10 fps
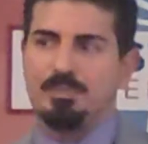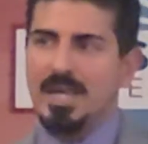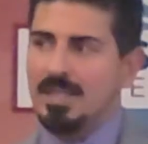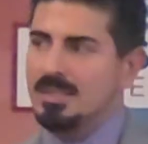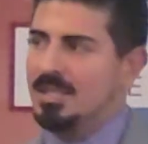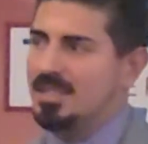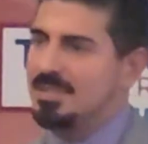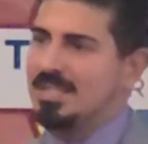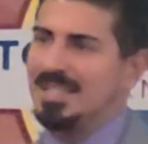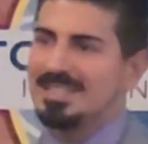Ben
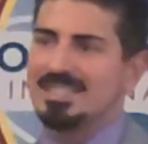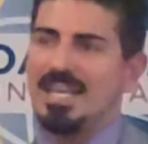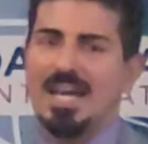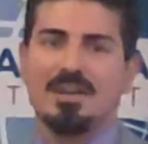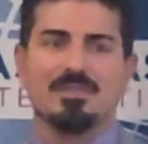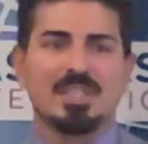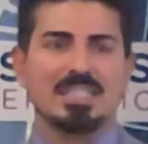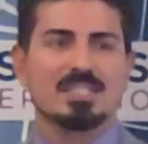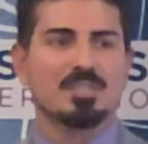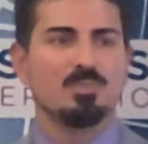tends to have
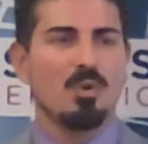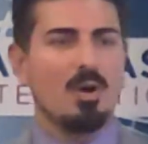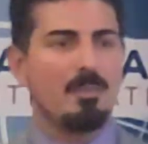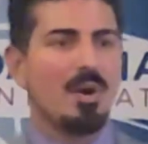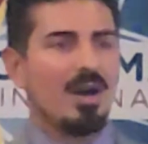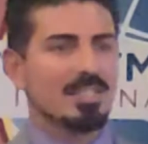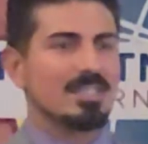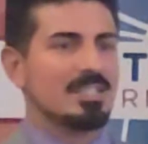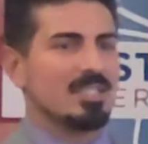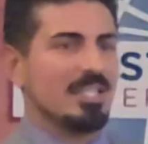these small
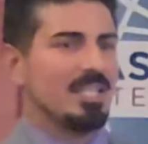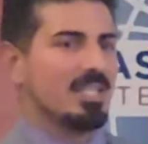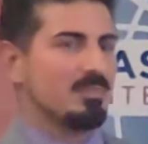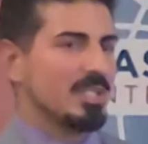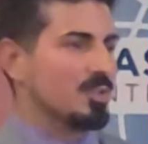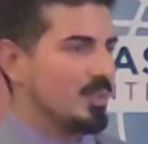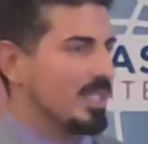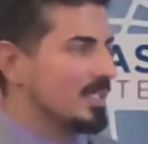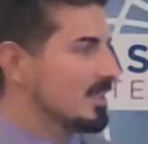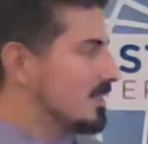pauses in
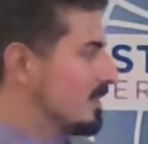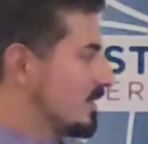between.